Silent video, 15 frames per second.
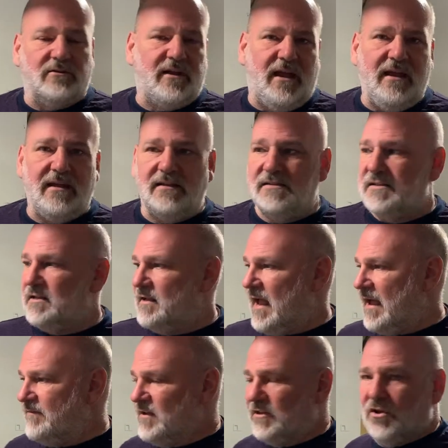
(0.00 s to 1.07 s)
kids,
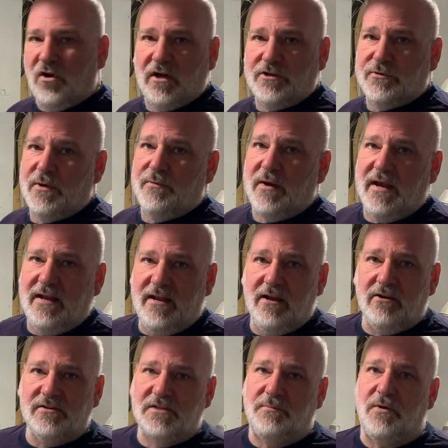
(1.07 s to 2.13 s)
having laundry right here
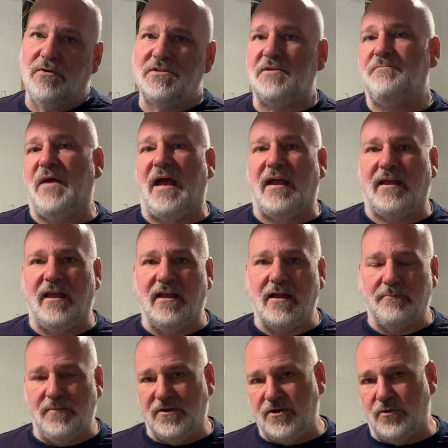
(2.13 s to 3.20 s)
as opposed to packing
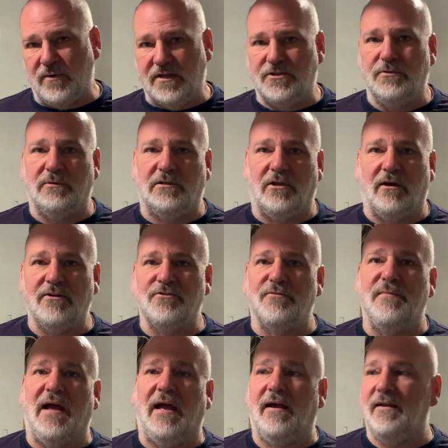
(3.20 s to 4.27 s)
up and going to a
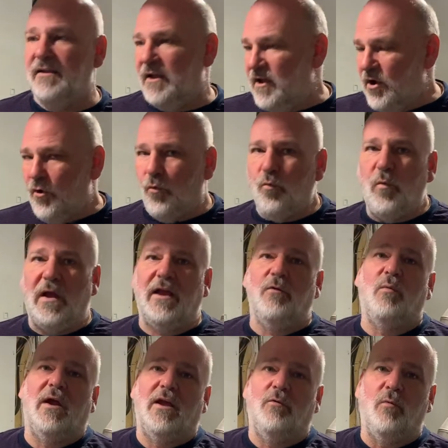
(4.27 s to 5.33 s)
laundromat, way,
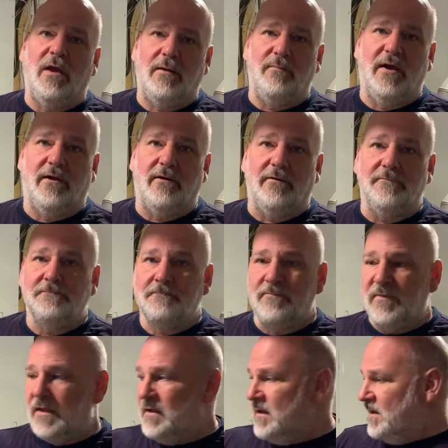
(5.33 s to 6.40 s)
way, way better.
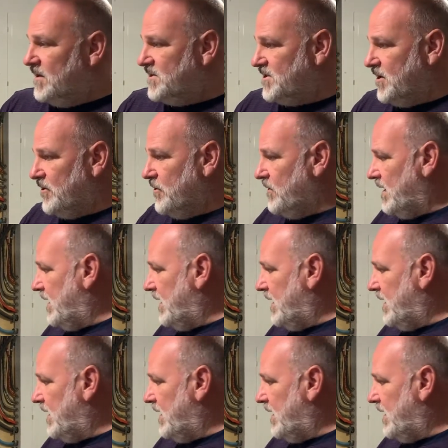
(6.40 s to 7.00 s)
So